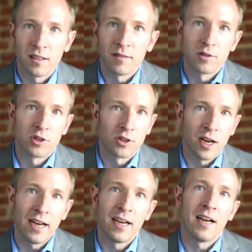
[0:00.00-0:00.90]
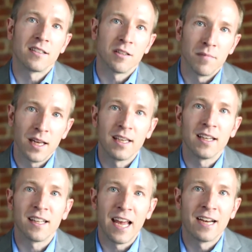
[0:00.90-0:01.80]
Try not to make it
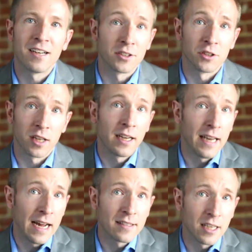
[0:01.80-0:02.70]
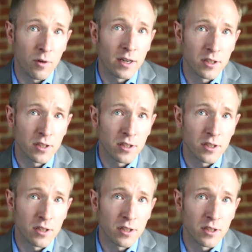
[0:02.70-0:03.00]
canned because you're going to get asked that question.